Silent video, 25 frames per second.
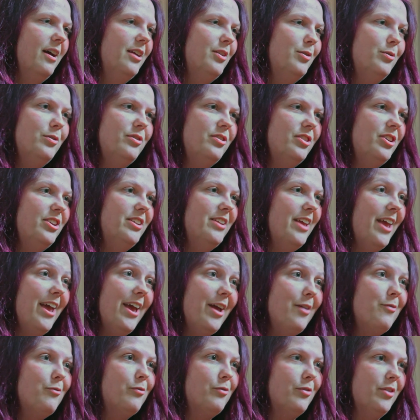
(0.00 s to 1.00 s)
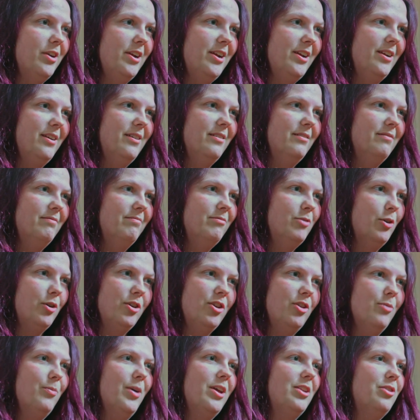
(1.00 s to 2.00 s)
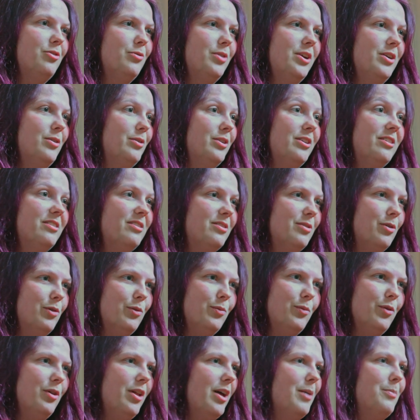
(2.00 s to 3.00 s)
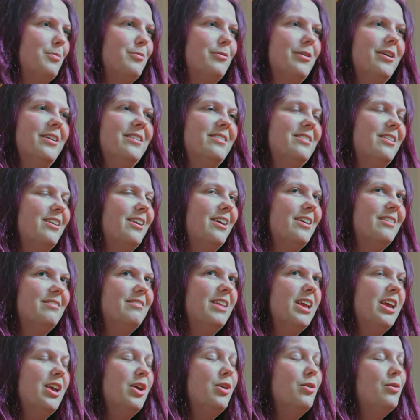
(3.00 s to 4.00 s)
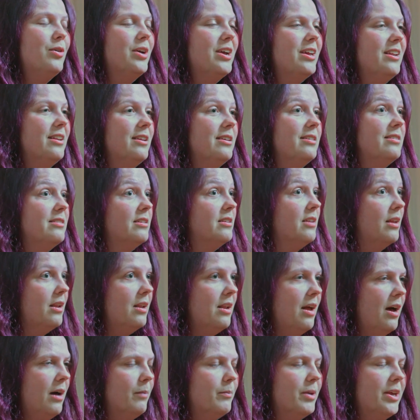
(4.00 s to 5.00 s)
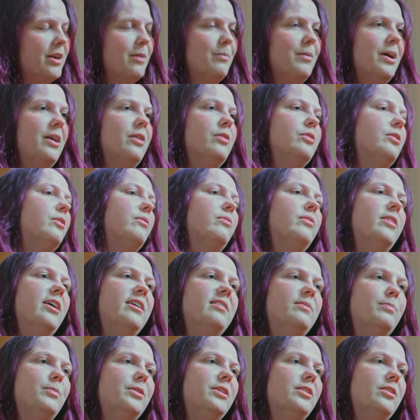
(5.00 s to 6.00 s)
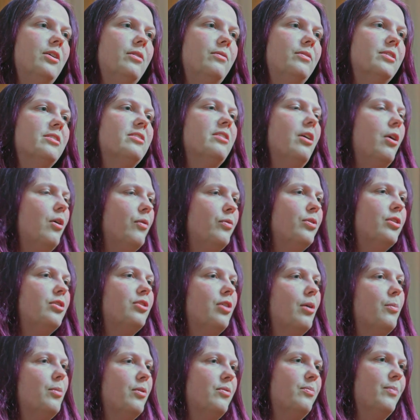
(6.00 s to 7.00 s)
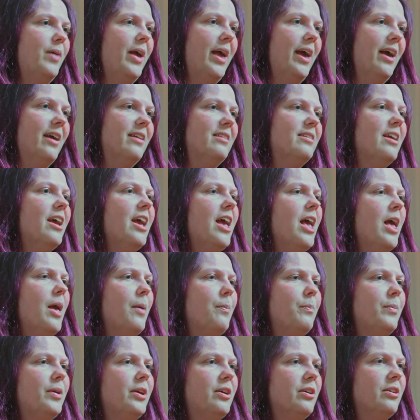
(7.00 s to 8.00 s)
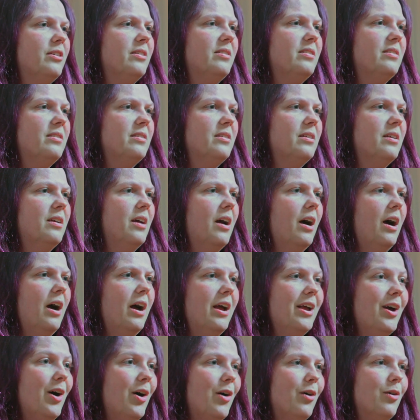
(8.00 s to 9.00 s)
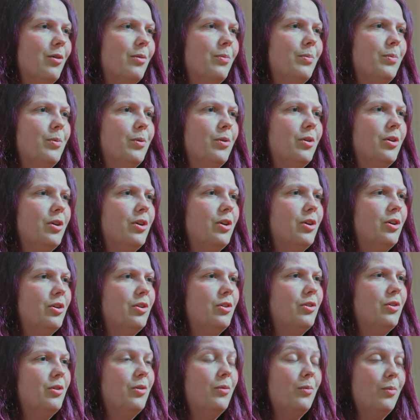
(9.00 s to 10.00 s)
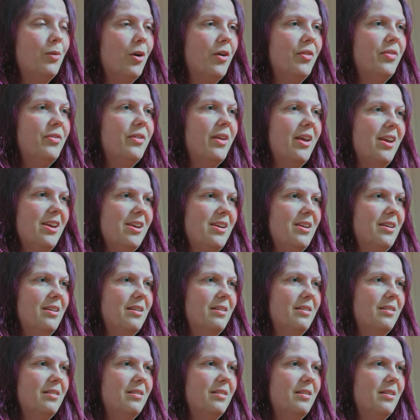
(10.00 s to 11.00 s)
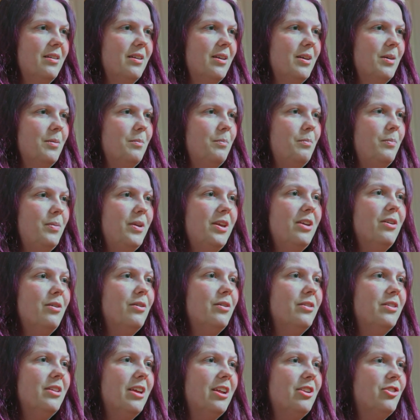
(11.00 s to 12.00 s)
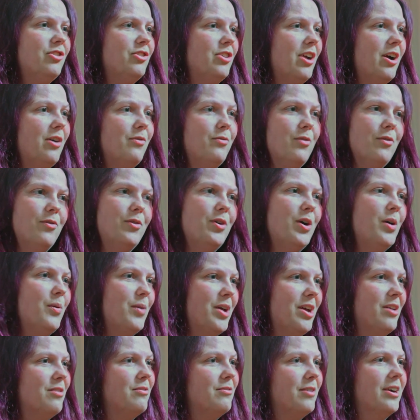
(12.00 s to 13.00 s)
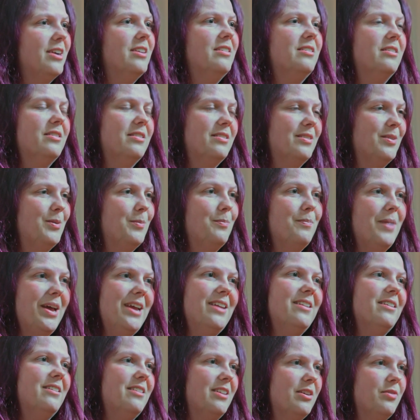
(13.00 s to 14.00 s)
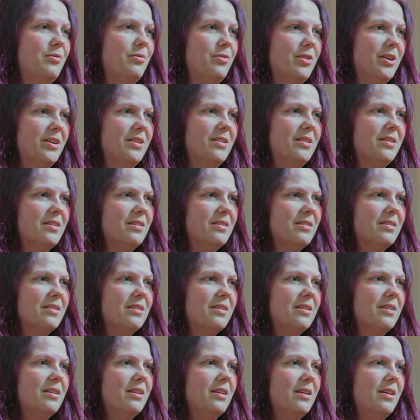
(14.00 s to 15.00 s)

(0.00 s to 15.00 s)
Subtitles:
and who's seen every documentary on the Stonewall Uprising, and who can list an alarming amount of lesbian novels off the top of my head, because I hope to one day be on that shelf of queer writers who made a difference